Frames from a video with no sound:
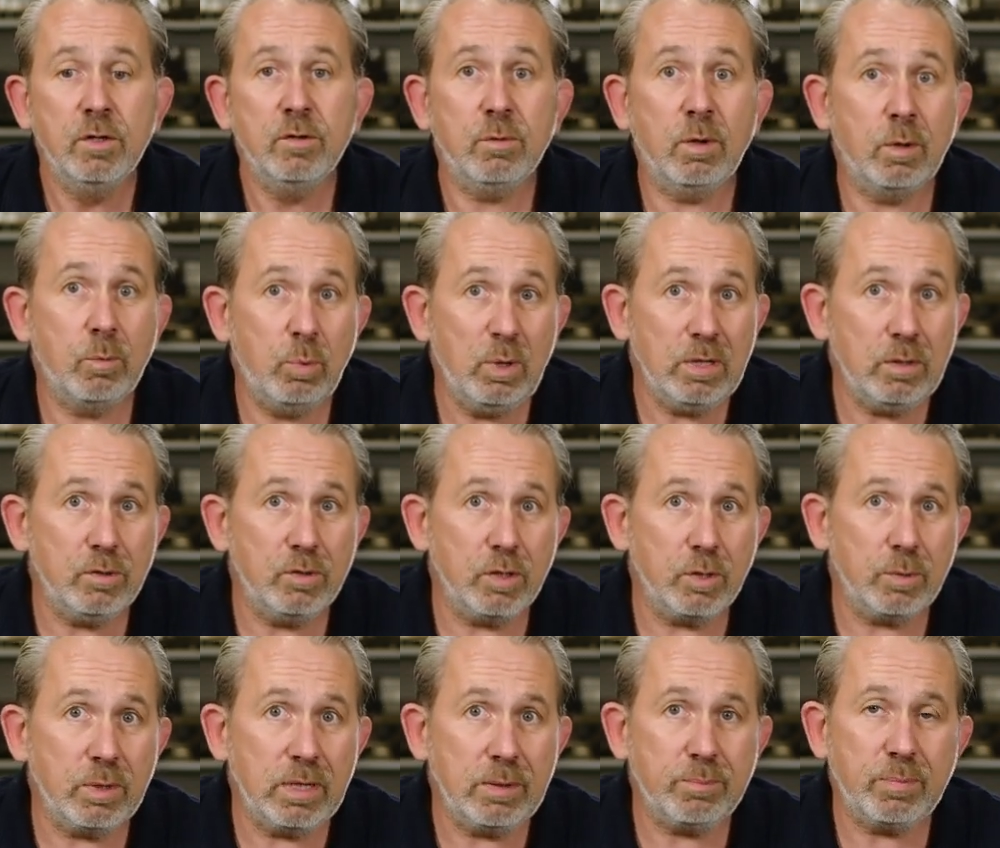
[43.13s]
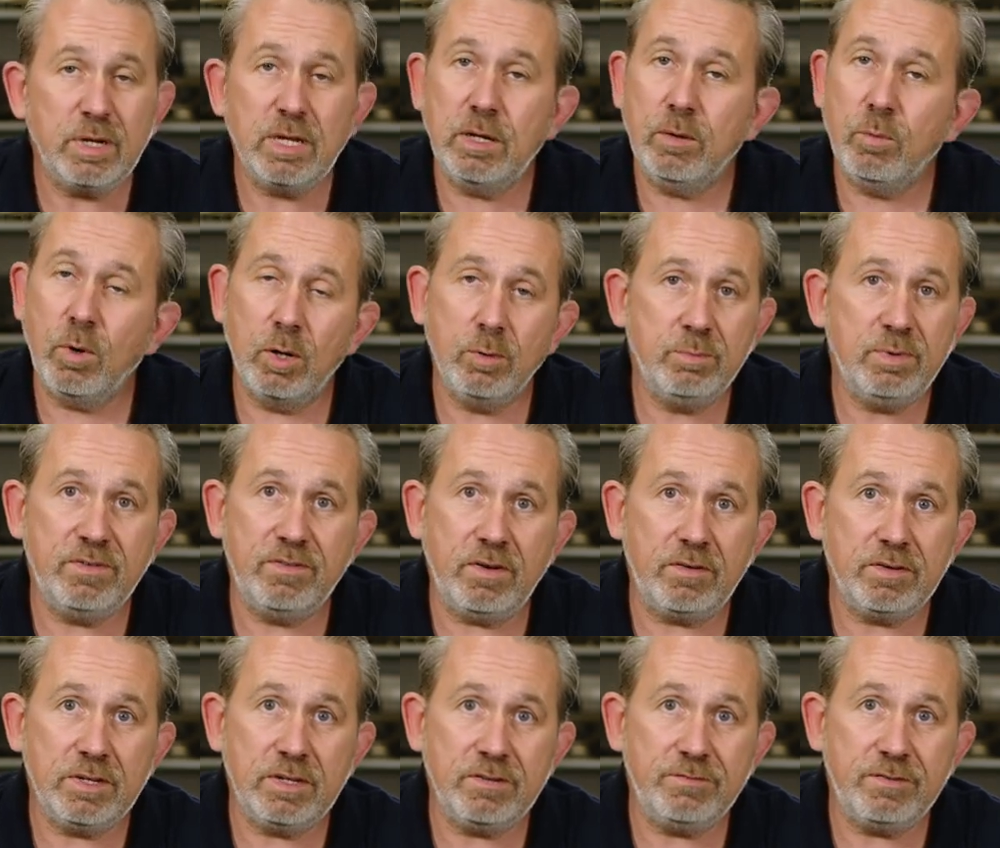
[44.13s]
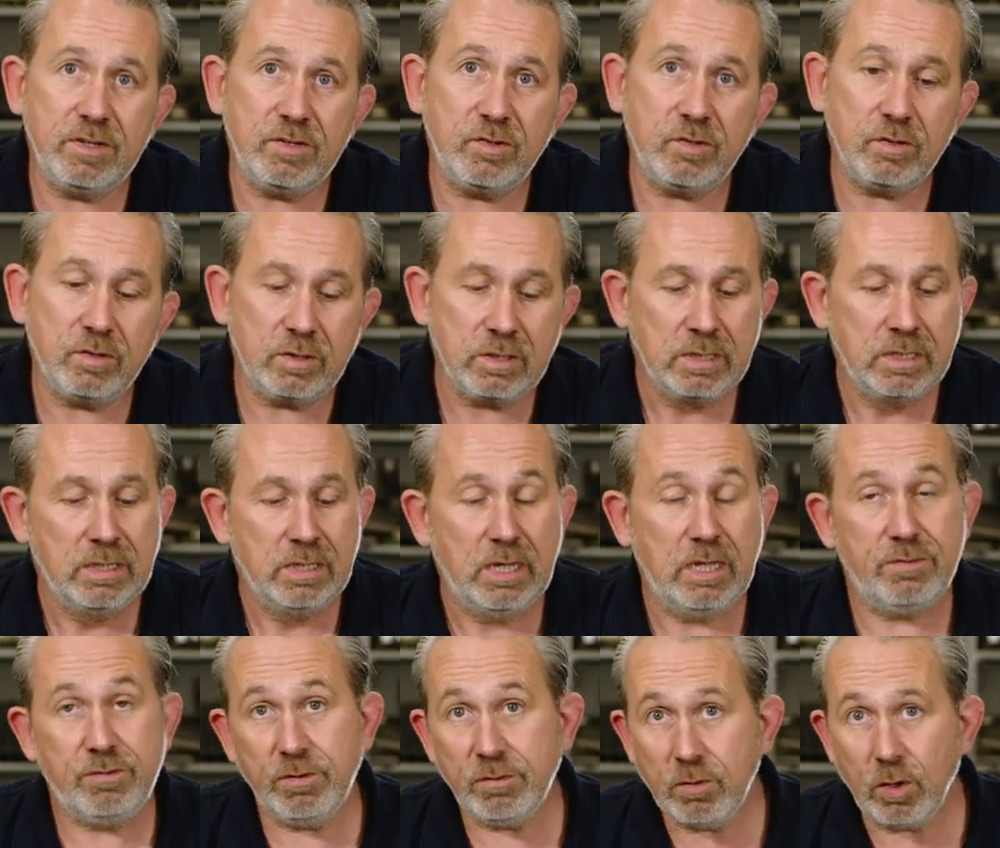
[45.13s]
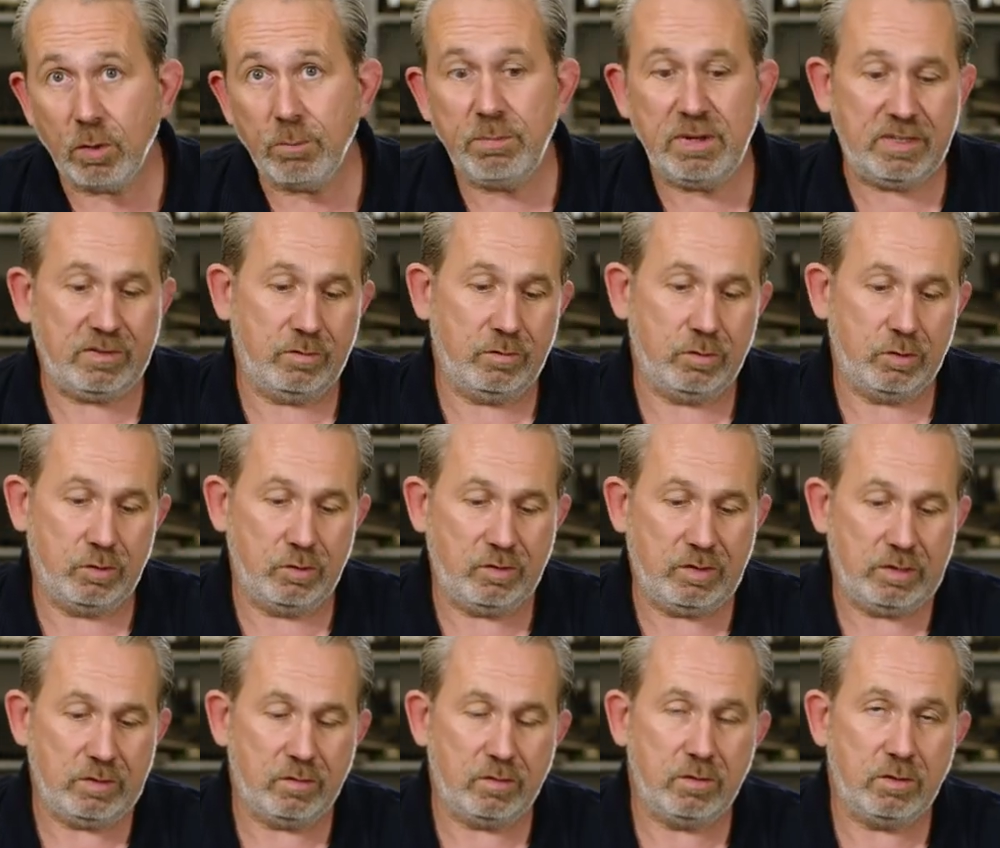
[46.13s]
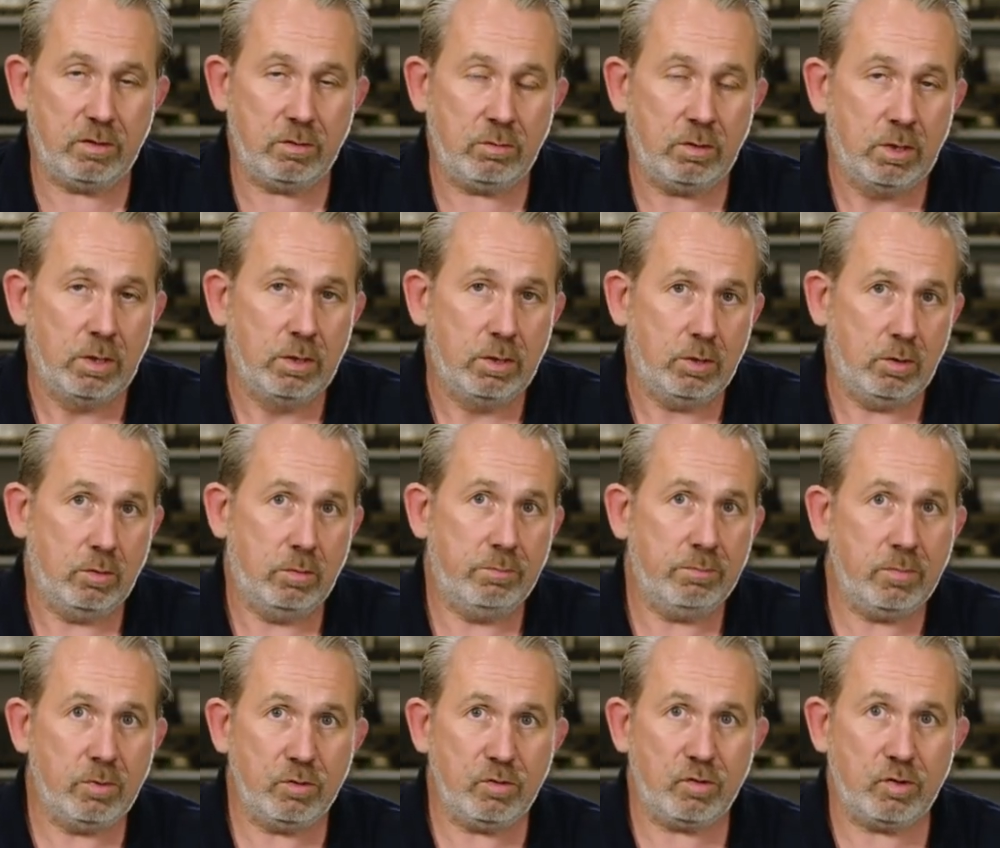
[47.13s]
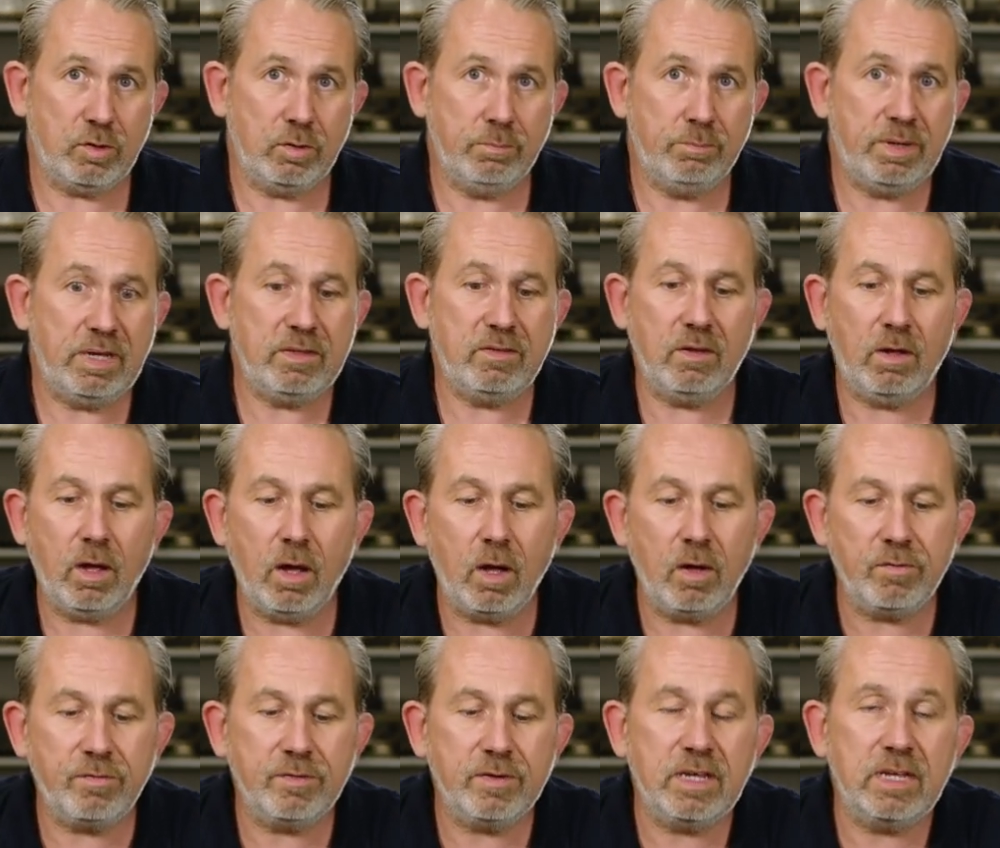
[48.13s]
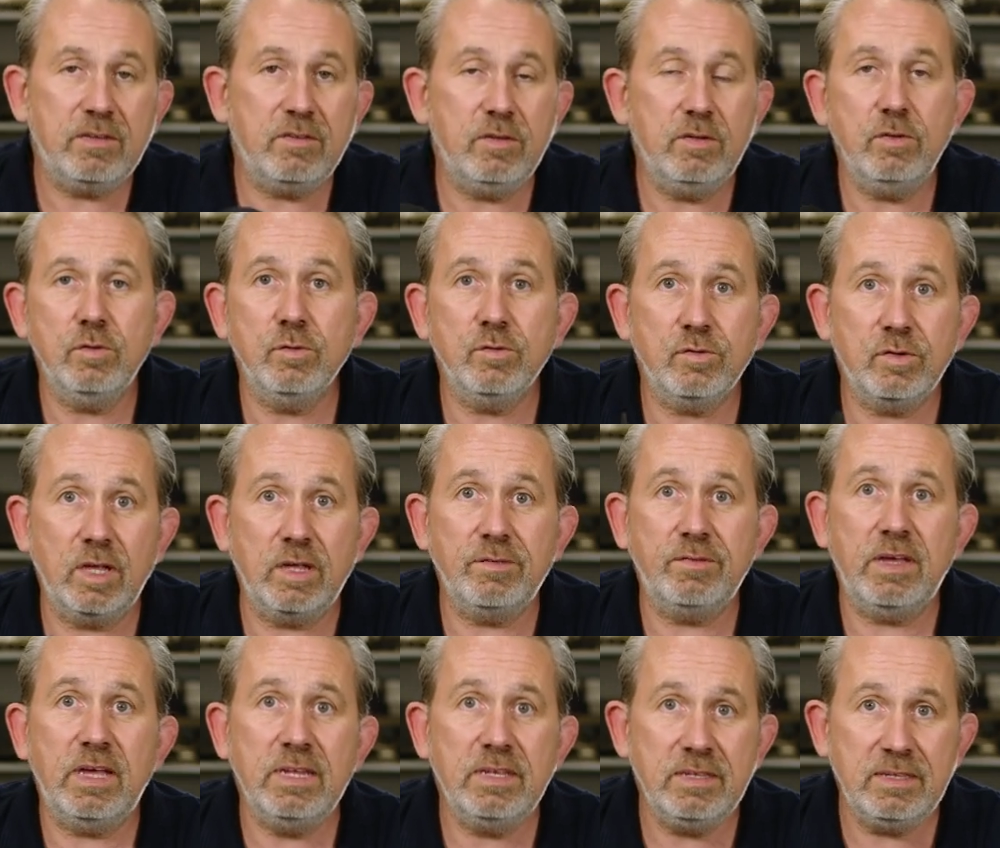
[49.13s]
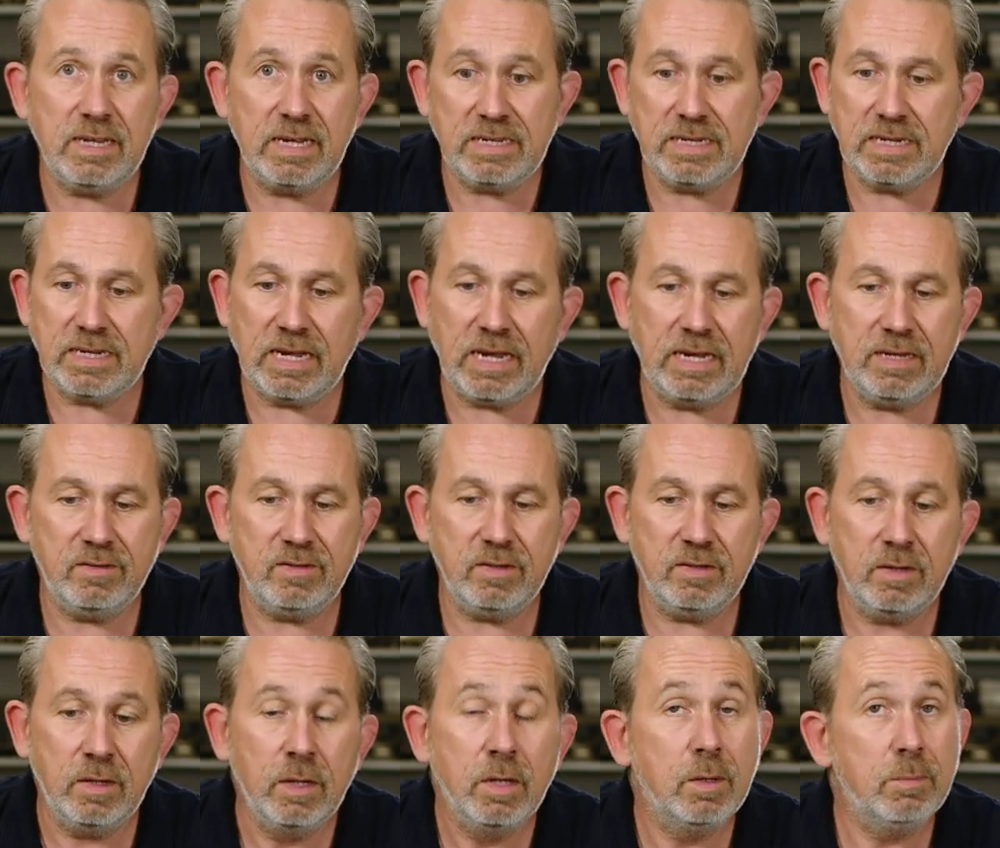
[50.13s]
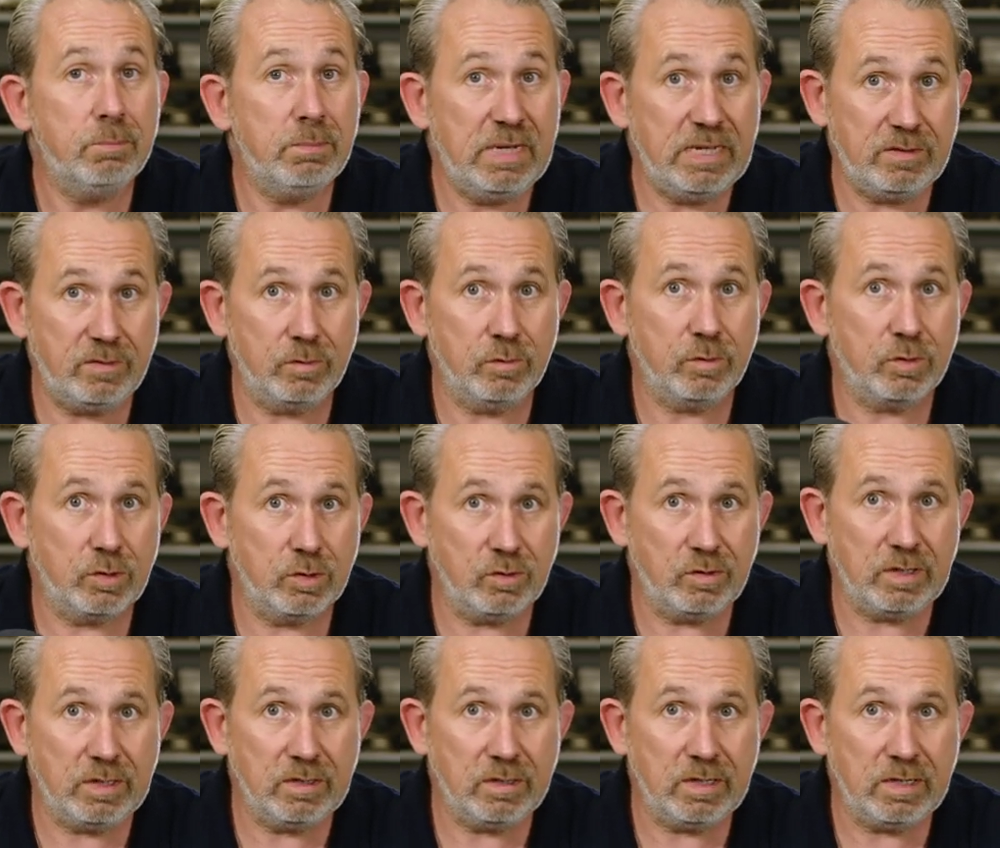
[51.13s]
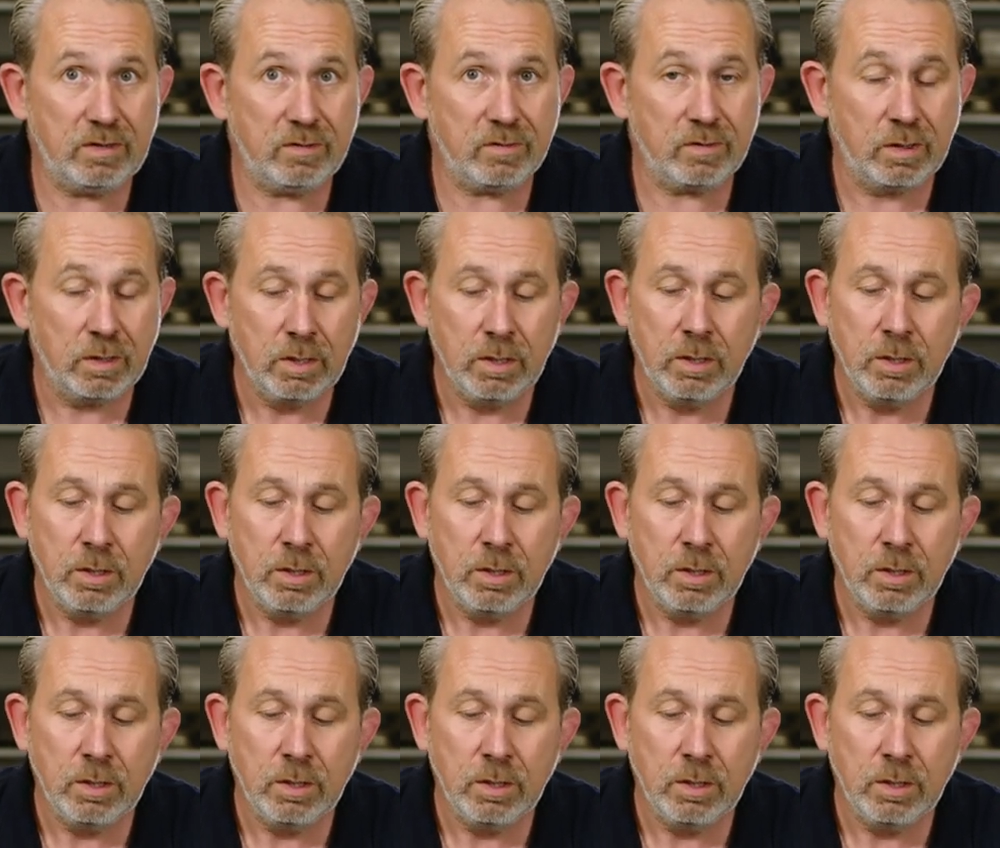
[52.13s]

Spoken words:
So it will do it, but it won't be very efficient. If you've got metal cutting to do, you're much better off getting yourself a dedicated metal cutting disc.